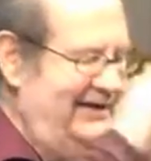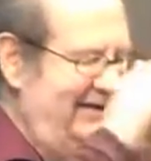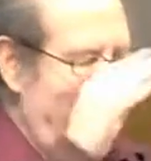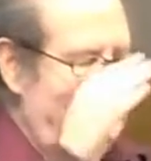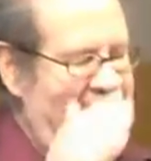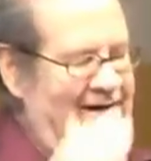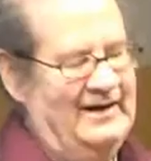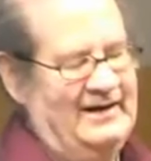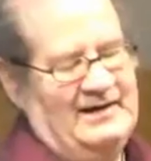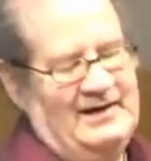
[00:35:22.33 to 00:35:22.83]
it's
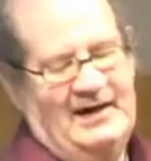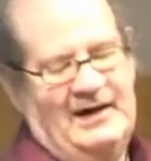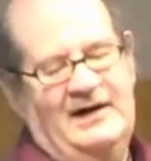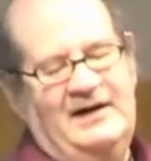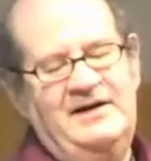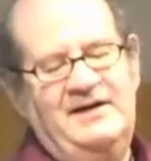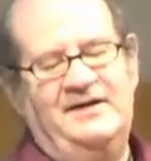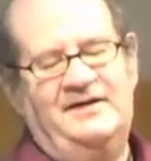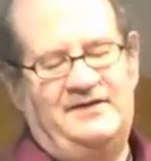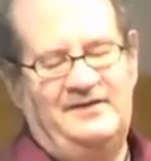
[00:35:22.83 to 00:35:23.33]
like, I
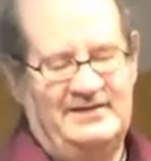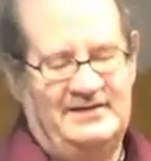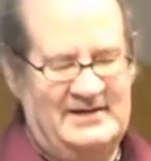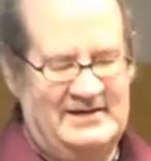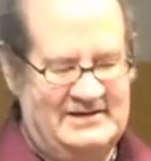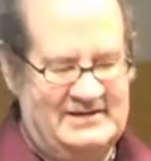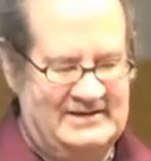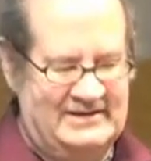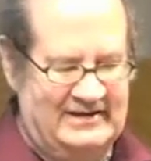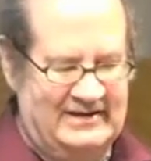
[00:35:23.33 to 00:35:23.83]
used
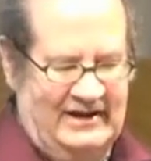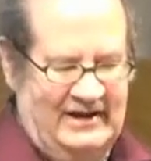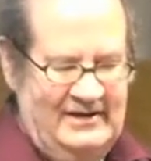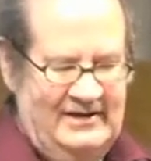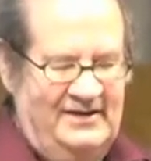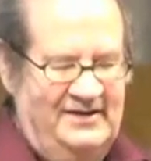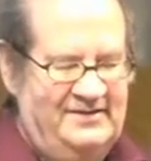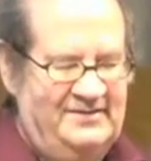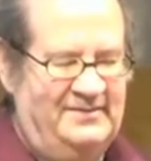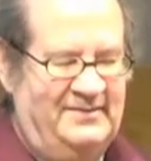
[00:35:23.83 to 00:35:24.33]
addition, I
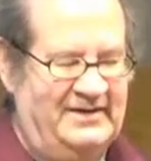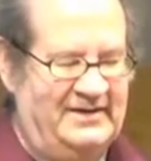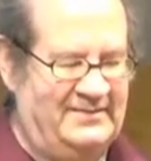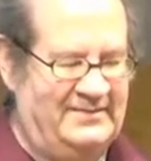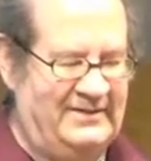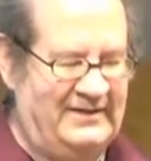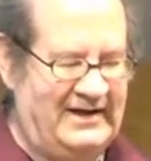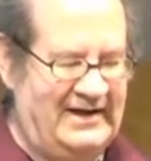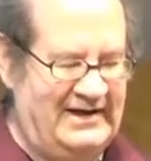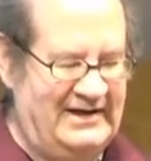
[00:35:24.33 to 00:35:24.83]
used
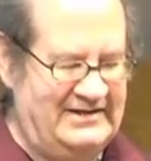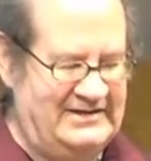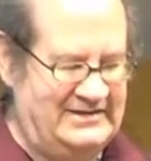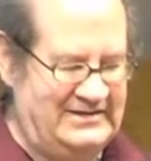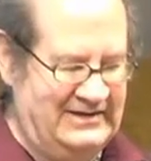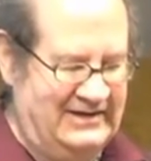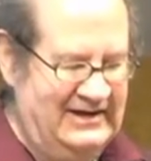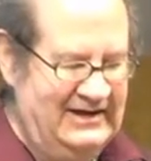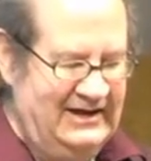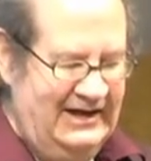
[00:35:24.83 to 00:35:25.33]

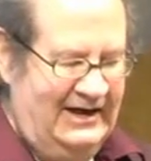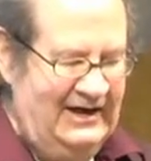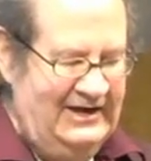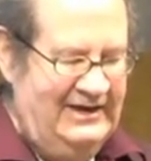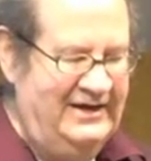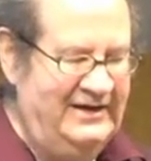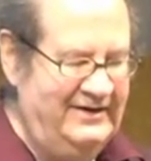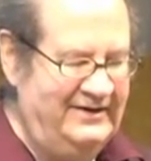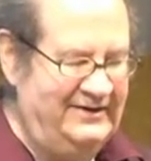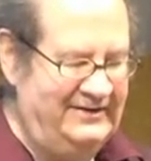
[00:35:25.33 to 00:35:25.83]
multiplication, I
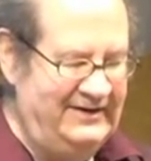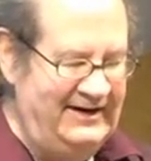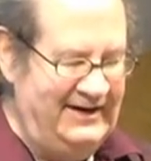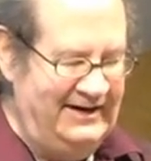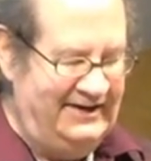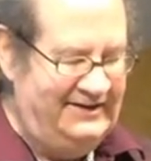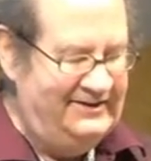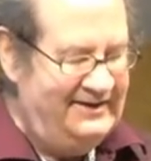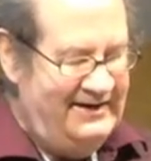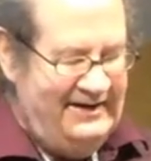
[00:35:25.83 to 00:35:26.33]
used
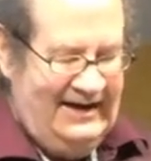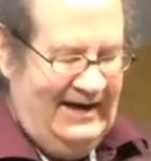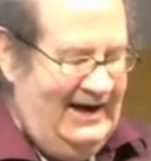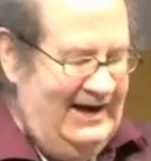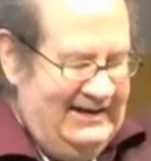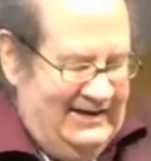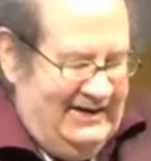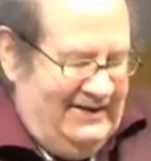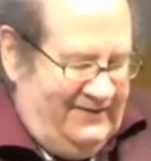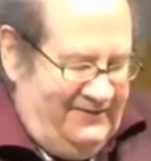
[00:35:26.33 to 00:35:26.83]
this,
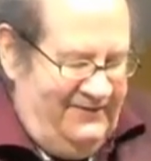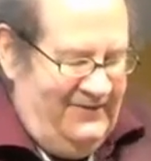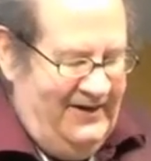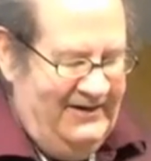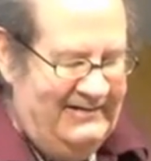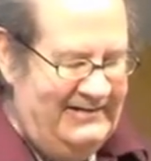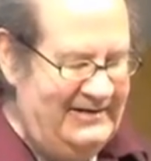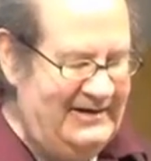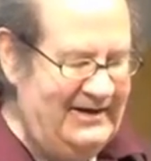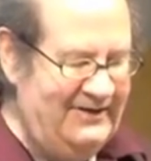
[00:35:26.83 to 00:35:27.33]
and it's
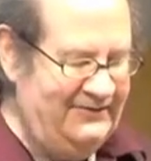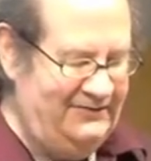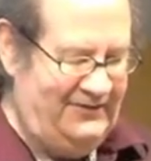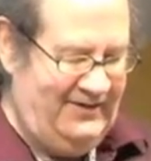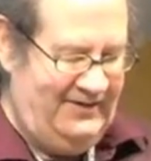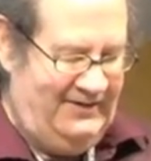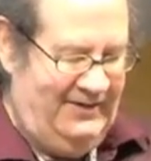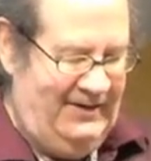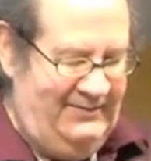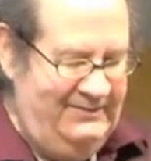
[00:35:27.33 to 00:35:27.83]
fair enough.
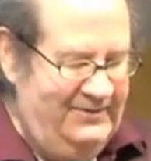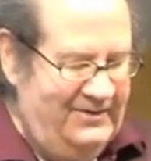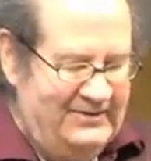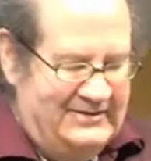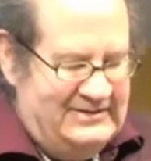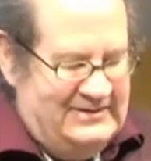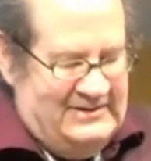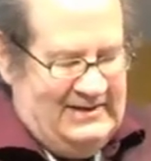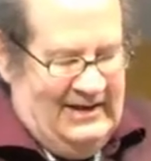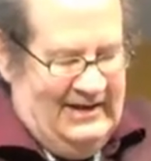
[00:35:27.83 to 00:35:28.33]
I'm not
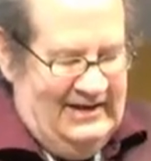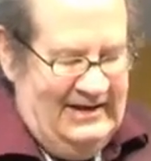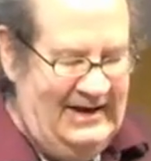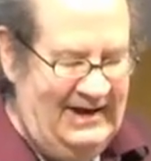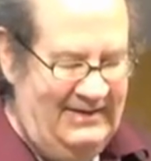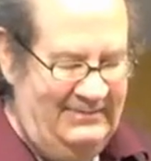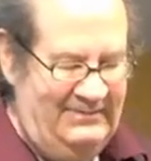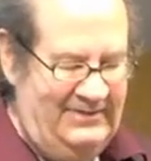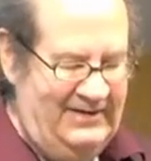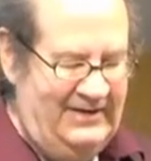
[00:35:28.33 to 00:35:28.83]

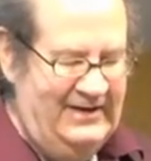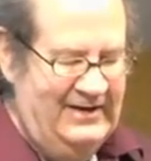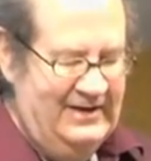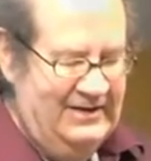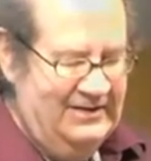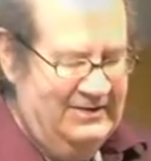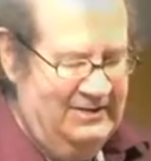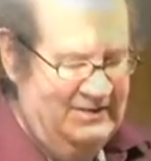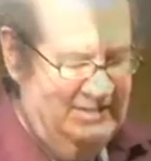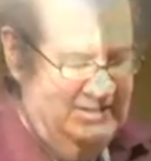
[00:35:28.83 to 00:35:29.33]
unhappy
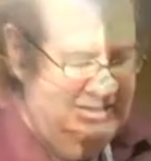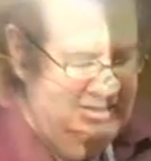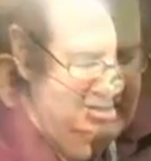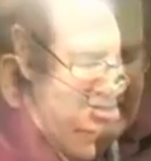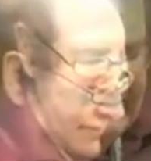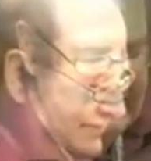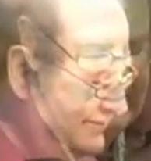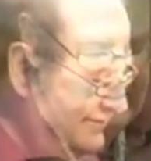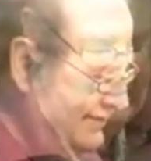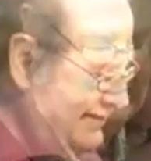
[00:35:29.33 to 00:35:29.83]
that you
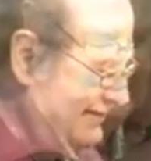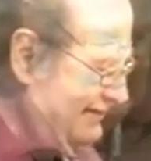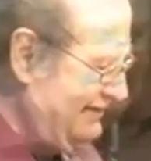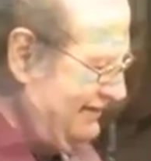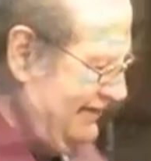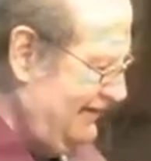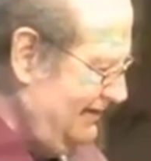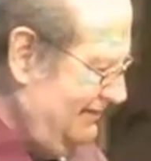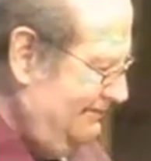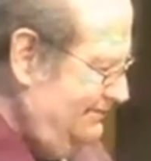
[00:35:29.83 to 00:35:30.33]
used it.
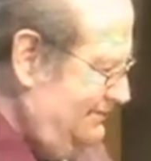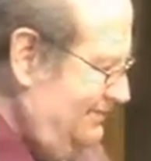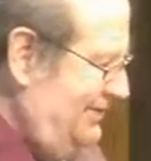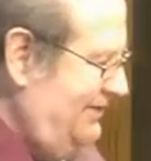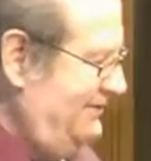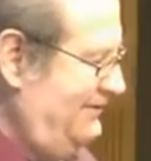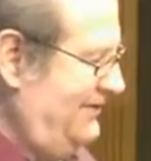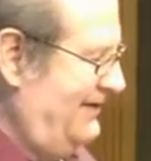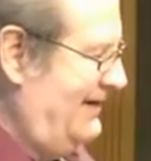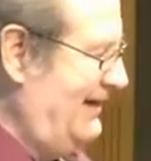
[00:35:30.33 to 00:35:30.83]
I'm
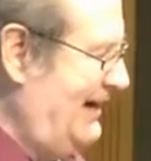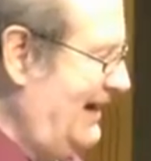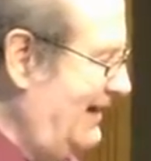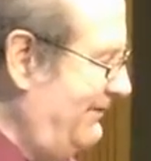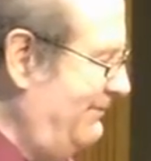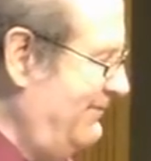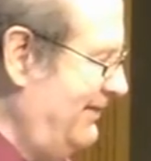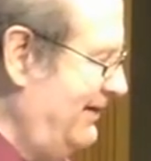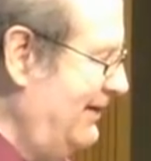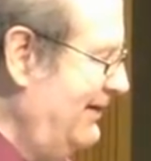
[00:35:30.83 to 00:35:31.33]
perfectly
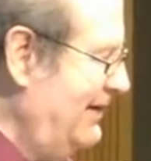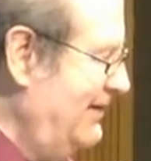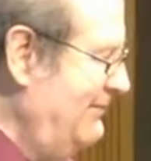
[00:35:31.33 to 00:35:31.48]
happy.